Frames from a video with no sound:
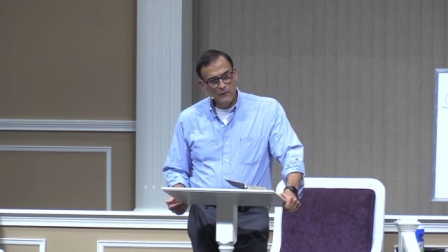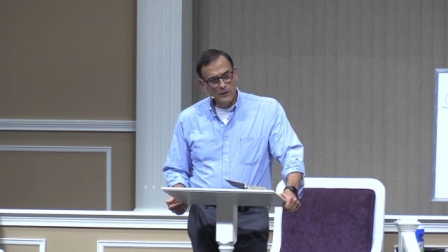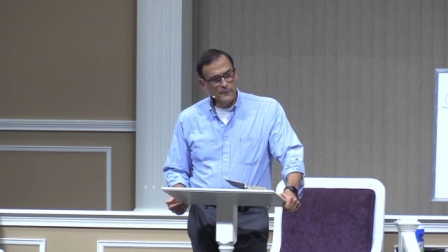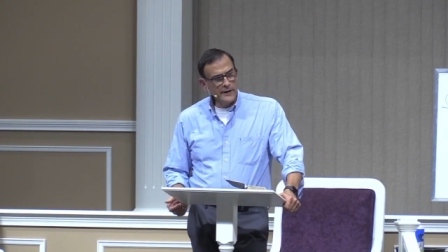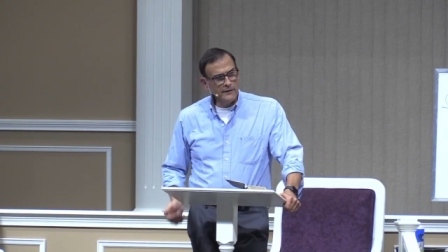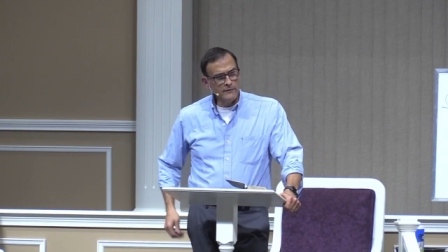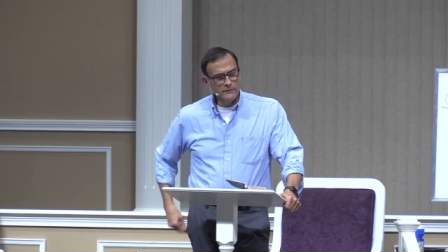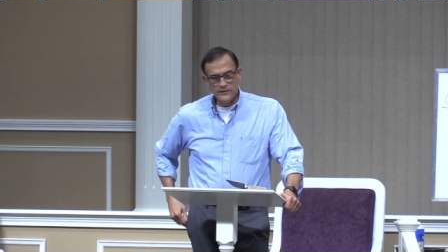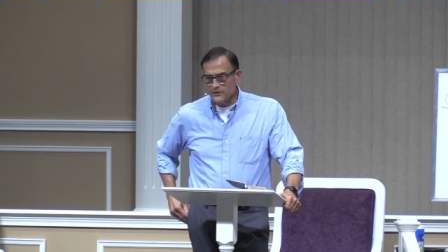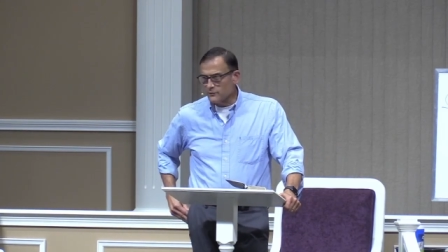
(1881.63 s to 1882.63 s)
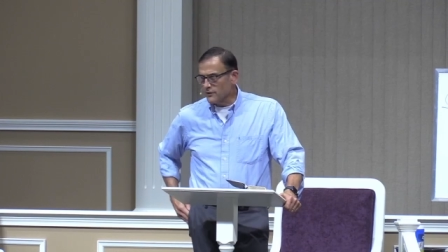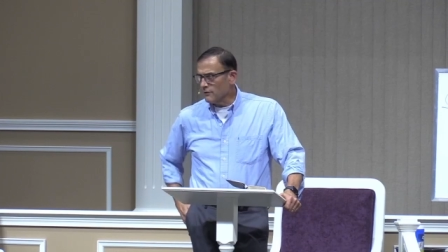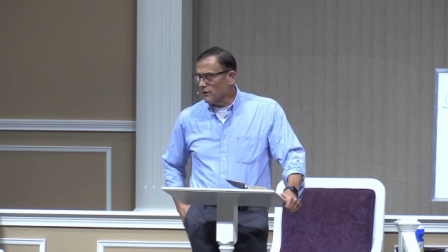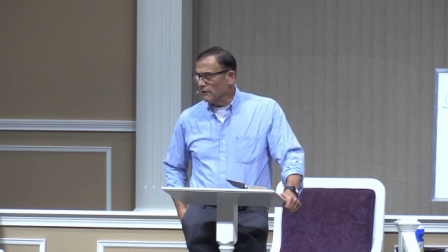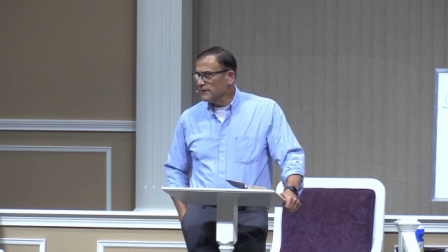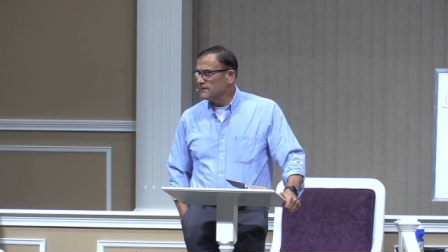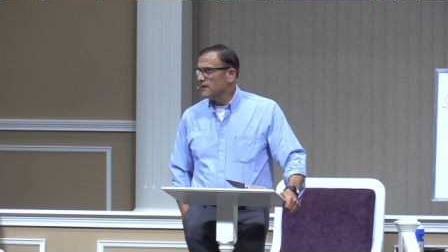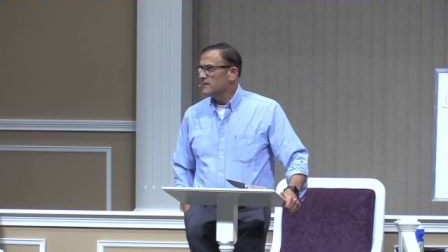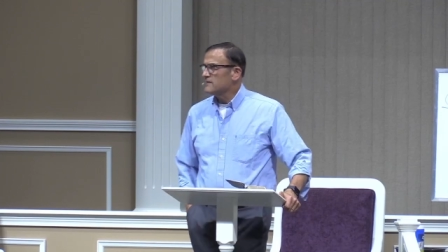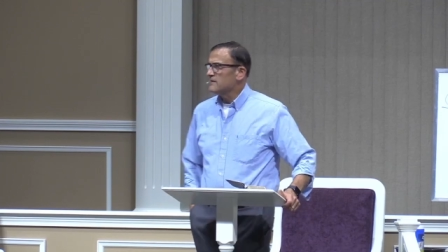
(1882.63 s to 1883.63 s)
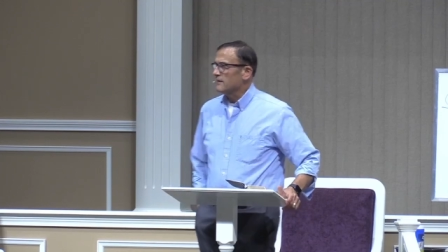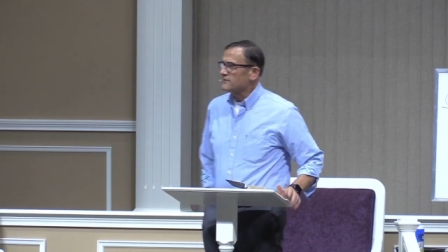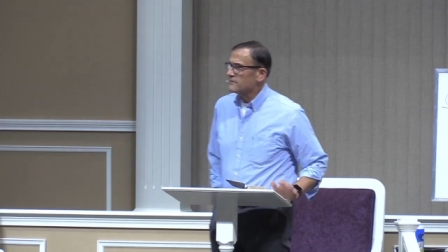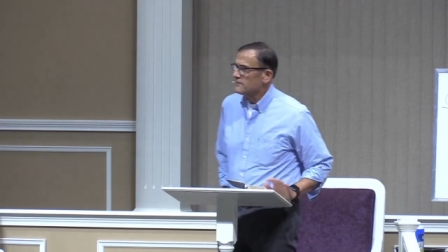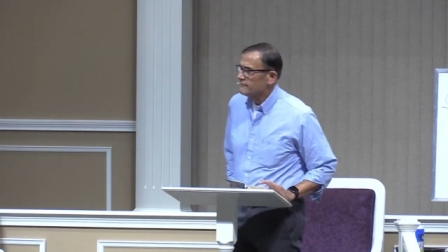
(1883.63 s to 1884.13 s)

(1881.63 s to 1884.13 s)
One of my heroes is Swindoll. He's 86.